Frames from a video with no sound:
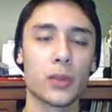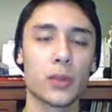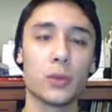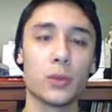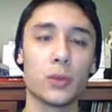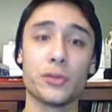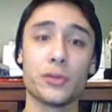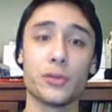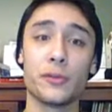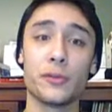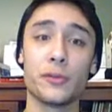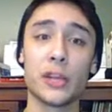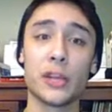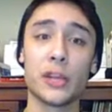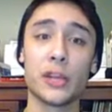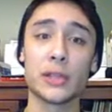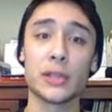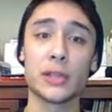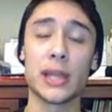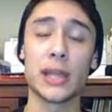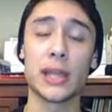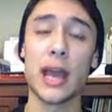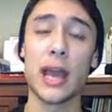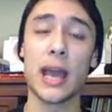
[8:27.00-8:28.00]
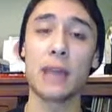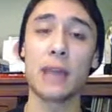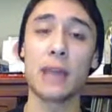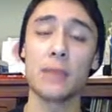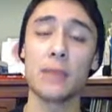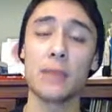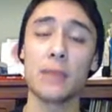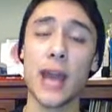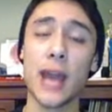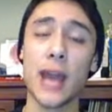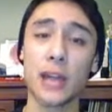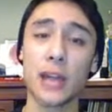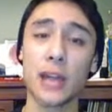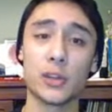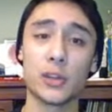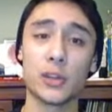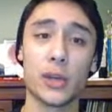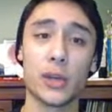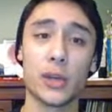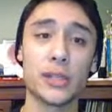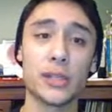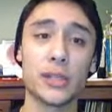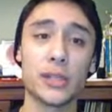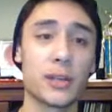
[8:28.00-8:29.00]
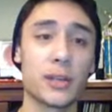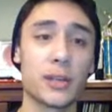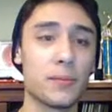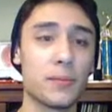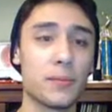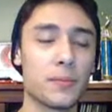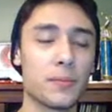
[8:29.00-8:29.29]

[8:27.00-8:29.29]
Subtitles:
which reveals that I am not choiced.